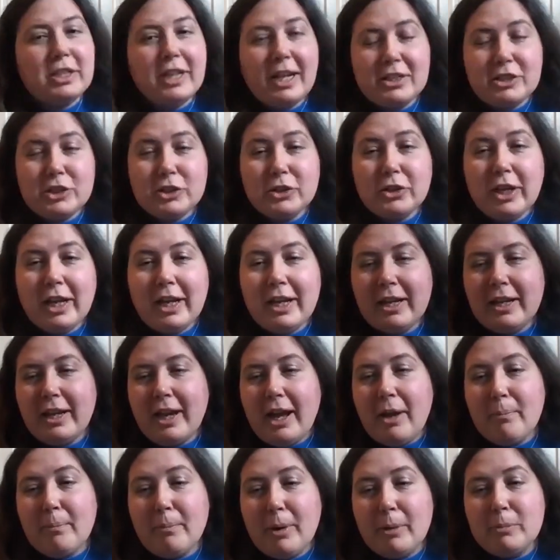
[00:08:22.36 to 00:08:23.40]
yesterday
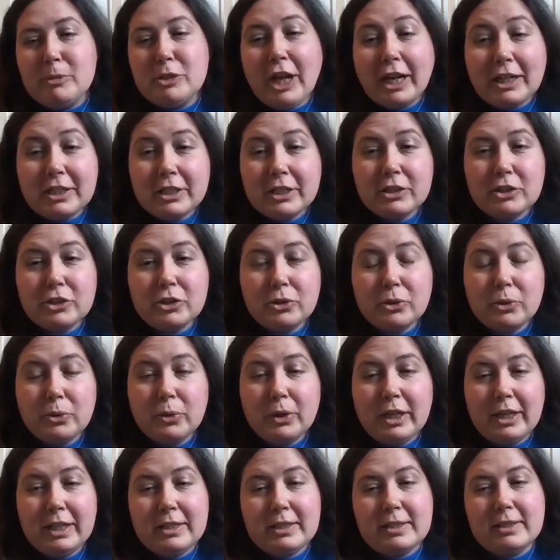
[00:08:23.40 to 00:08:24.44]
objecting to
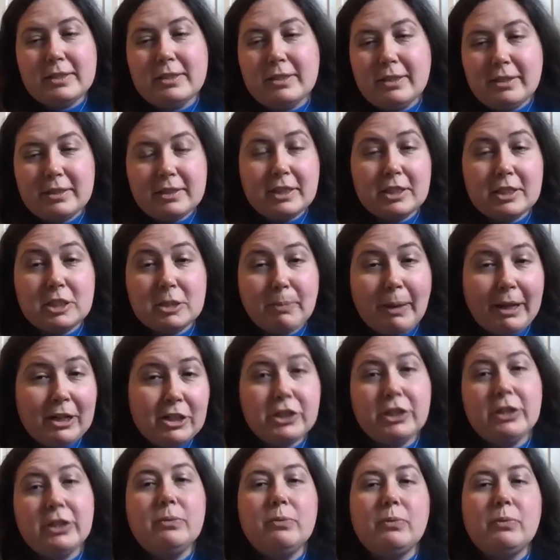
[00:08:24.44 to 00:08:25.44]
its suspension,